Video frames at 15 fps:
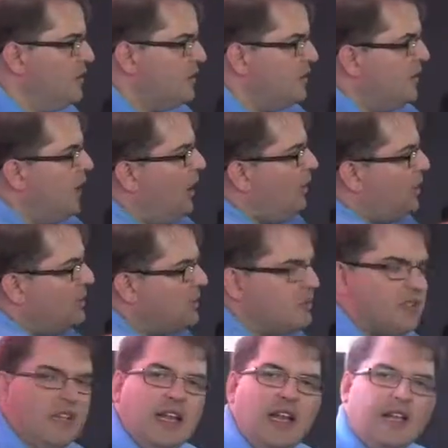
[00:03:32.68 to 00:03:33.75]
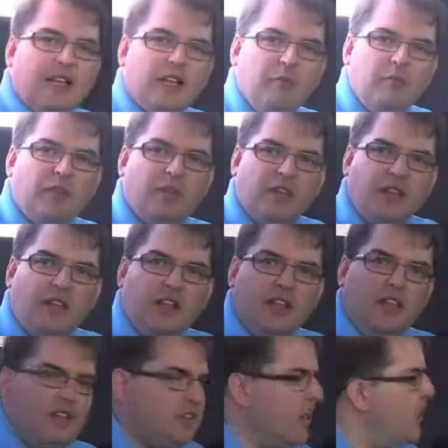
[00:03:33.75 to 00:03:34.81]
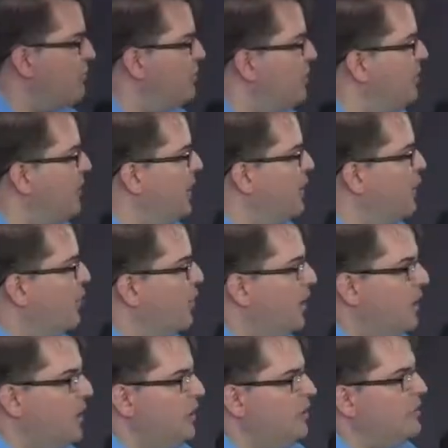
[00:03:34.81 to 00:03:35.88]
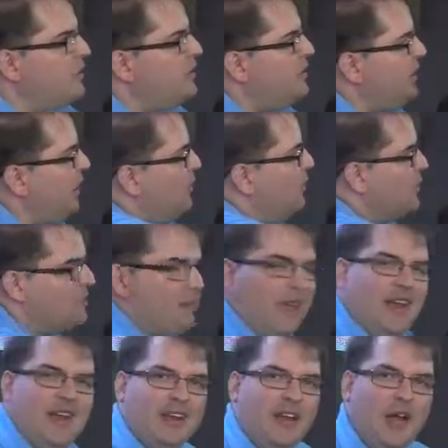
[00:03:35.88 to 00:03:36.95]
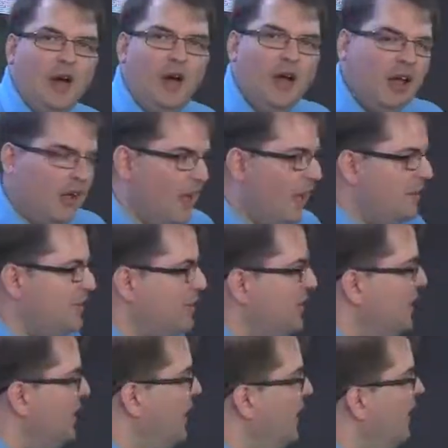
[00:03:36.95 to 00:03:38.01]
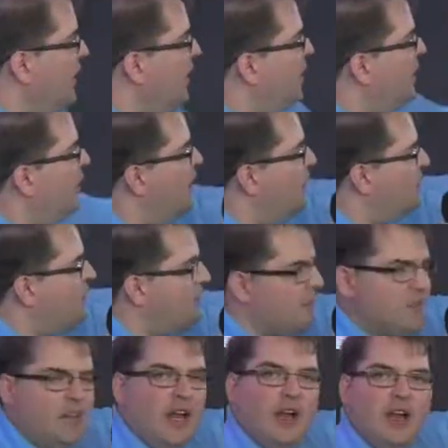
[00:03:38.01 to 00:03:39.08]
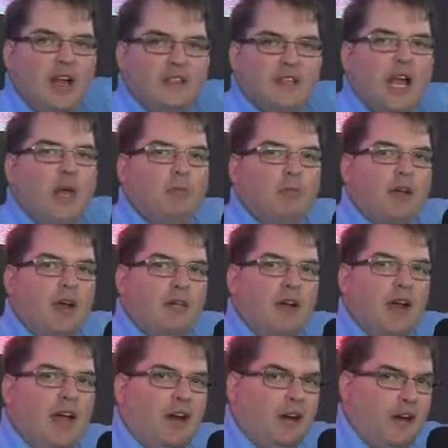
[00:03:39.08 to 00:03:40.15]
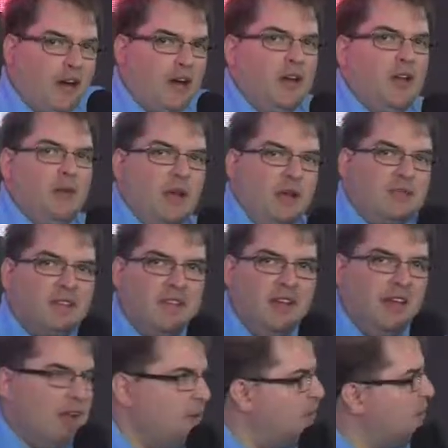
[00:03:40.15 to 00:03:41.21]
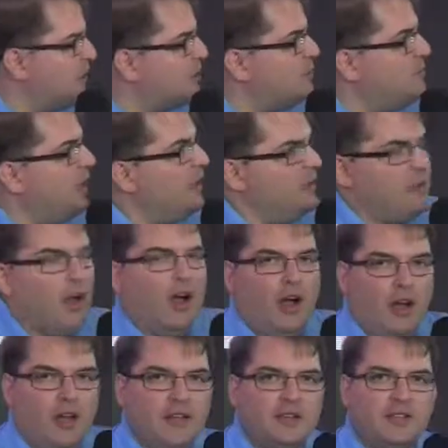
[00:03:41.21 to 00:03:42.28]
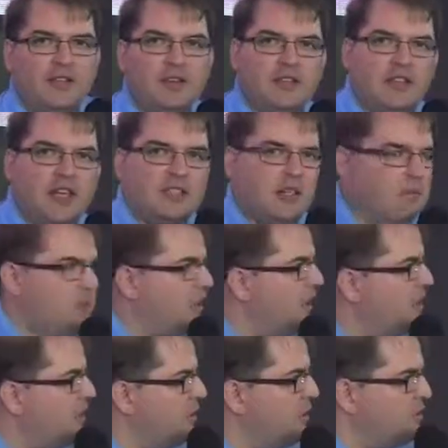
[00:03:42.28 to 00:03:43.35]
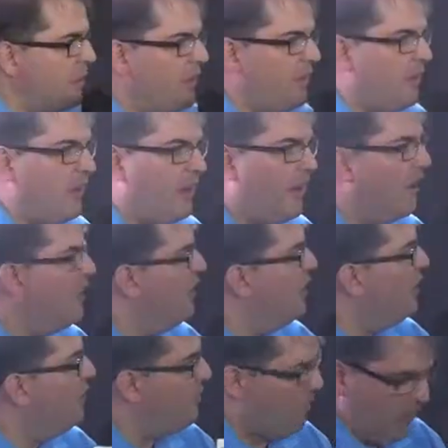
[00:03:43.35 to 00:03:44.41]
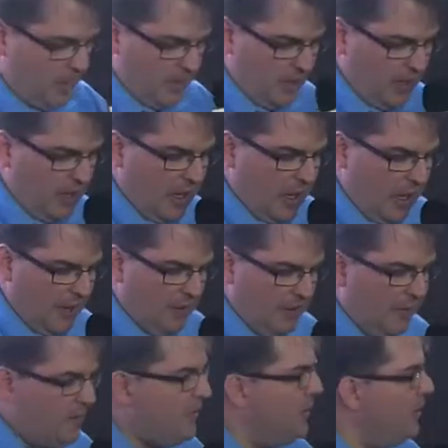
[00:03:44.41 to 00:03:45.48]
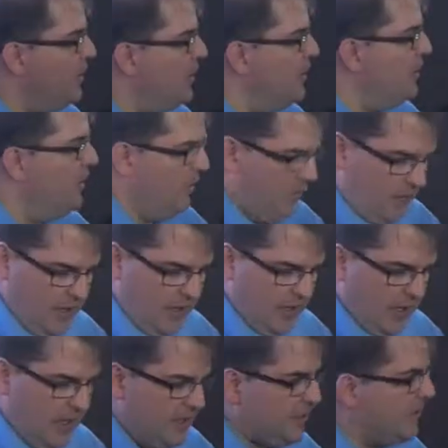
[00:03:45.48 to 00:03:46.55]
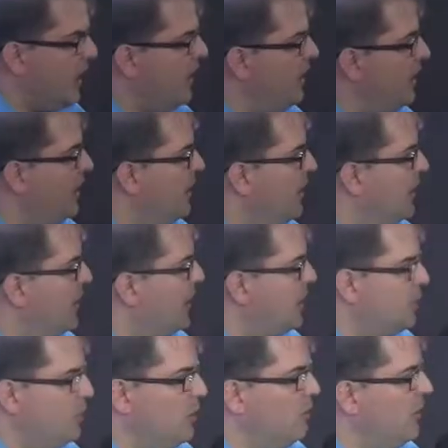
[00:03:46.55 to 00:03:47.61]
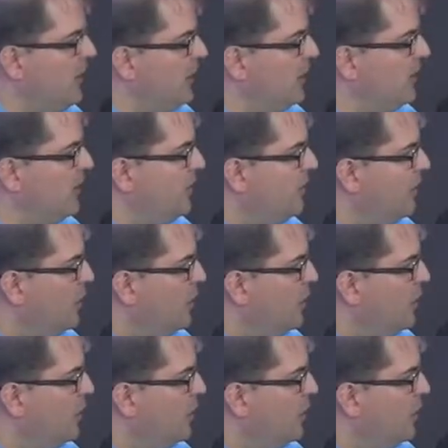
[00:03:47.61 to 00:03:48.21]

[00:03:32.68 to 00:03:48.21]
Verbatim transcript: So now once you select the, the, the channel from the menu, you see what's playing now. As you've seen, Dish now has album cover art, and you may have seen that, but it's expanded to all the Sirius XM channels, and it's right there for you. Another thing you can do is, again, hit the blue button.